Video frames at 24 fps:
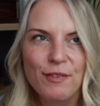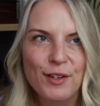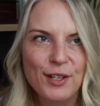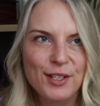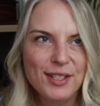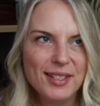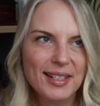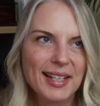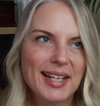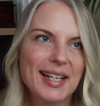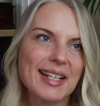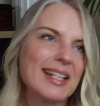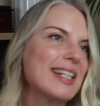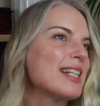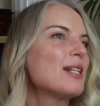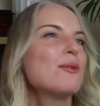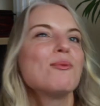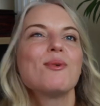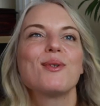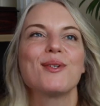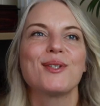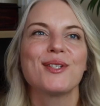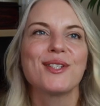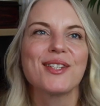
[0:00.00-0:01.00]
First lady
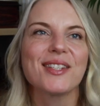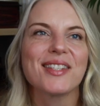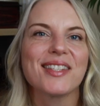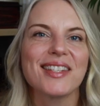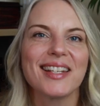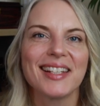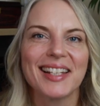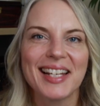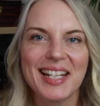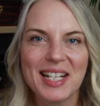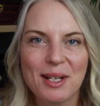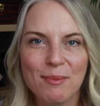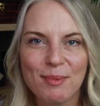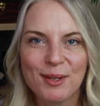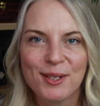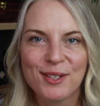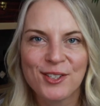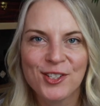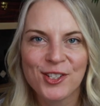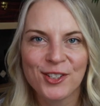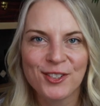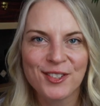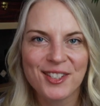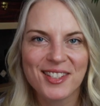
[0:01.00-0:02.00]
was Lady
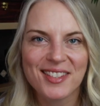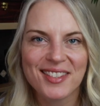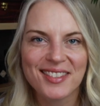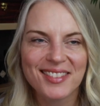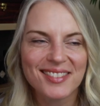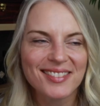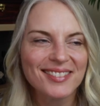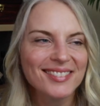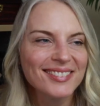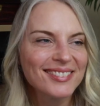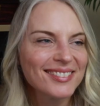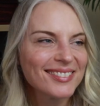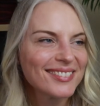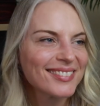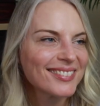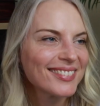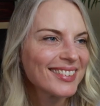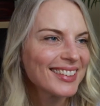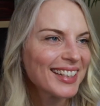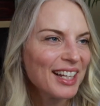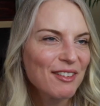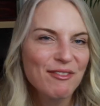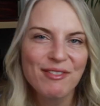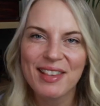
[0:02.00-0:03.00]
Bird Johnson.
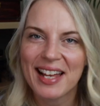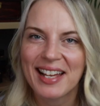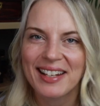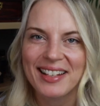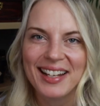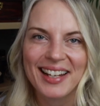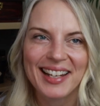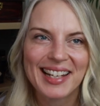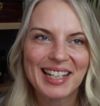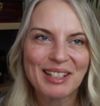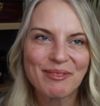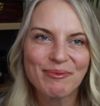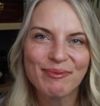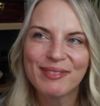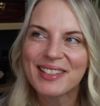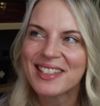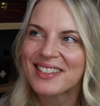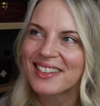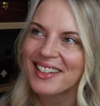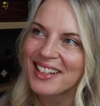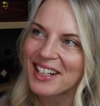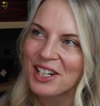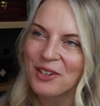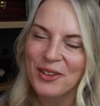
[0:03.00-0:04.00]
Love that name.
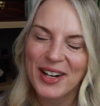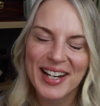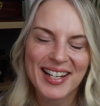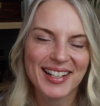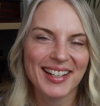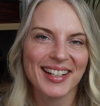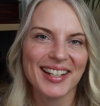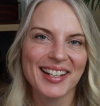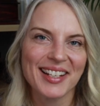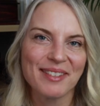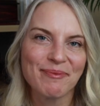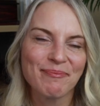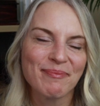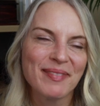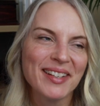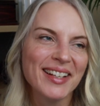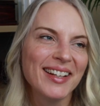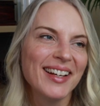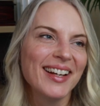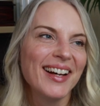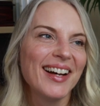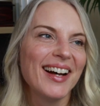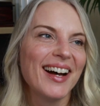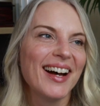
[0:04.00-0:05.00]
Isn't that a great name?
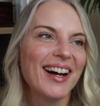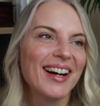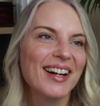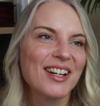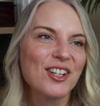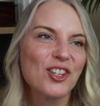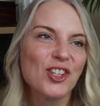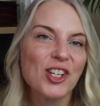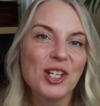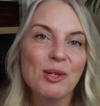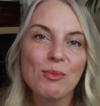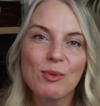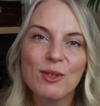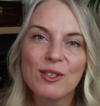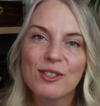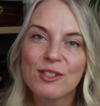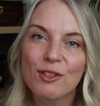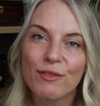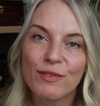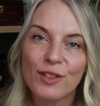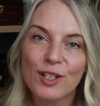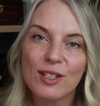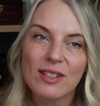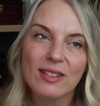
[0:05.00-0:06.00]
Uh, she was
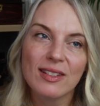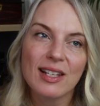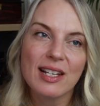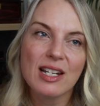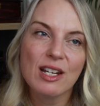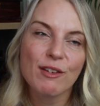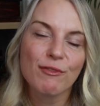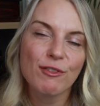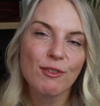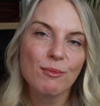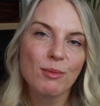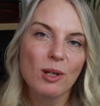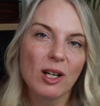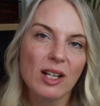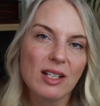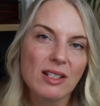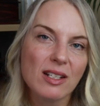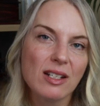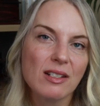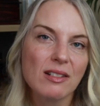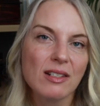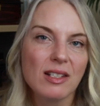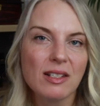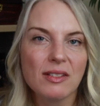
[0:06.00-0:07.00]
the first lady from
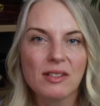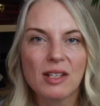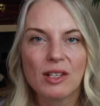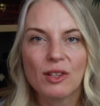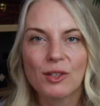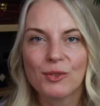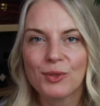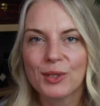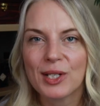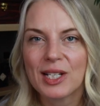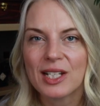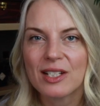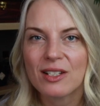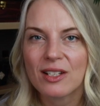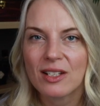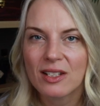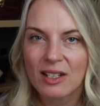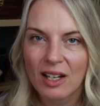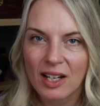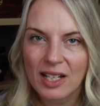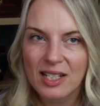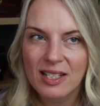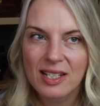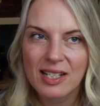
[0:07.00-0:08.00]
1963 to
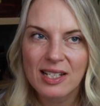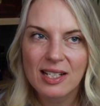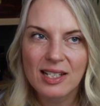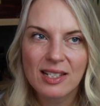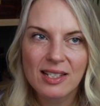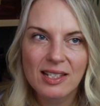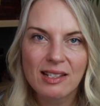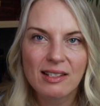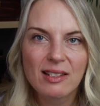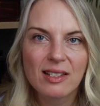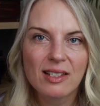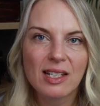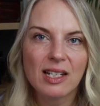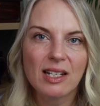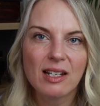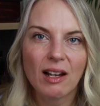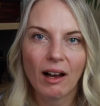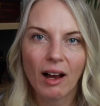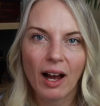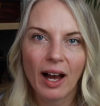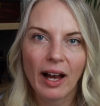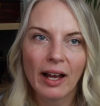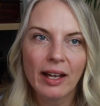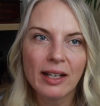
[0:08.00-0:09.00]

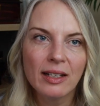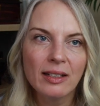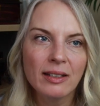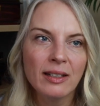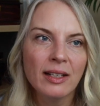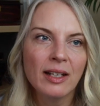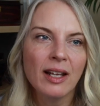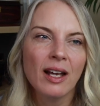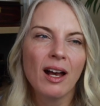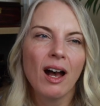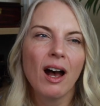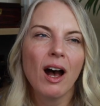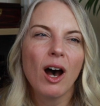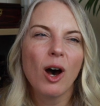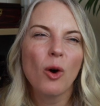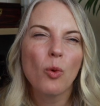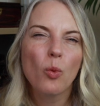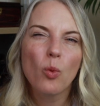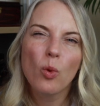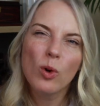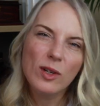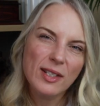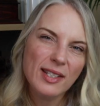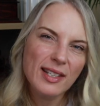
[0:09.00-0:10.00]
1969.
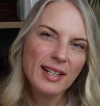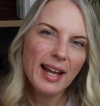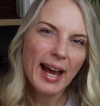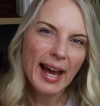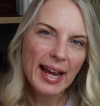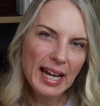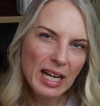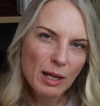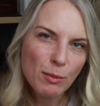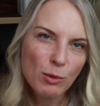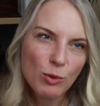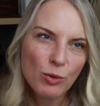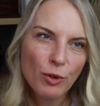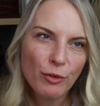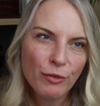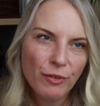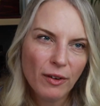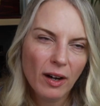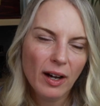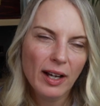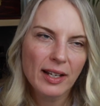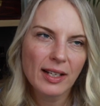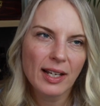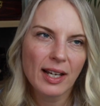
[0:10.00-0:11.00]
Wasn't able to
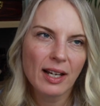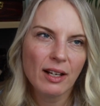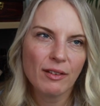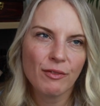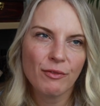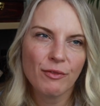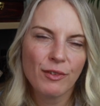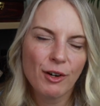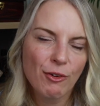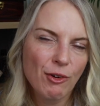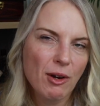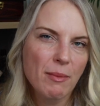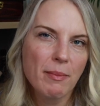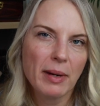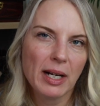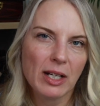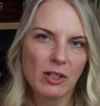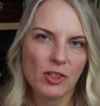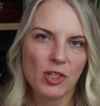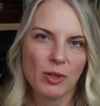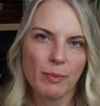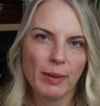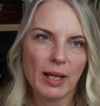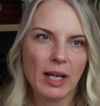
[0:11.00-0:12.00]
find out very
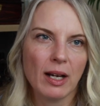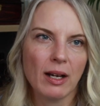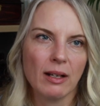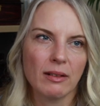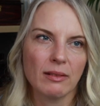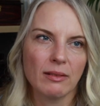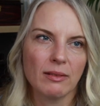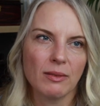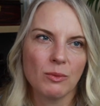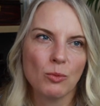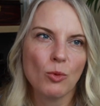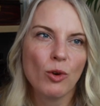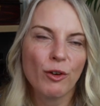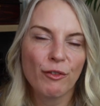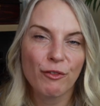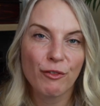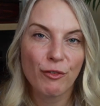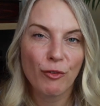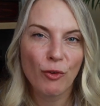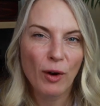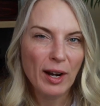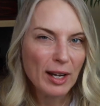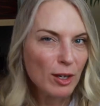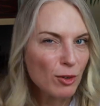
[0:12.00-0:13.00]
much about what
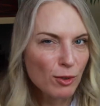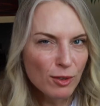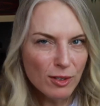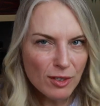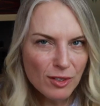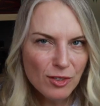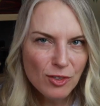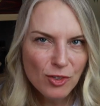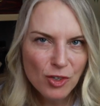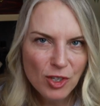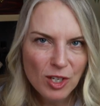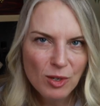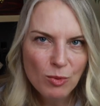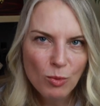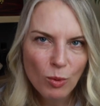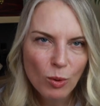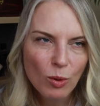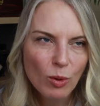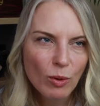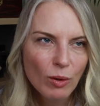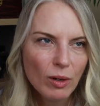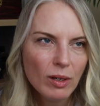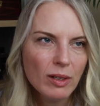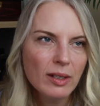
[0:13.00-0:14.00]
fragrance she
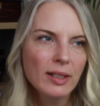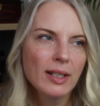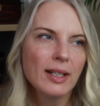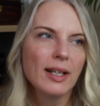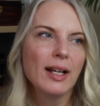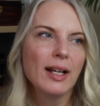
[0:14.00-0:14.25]
wore.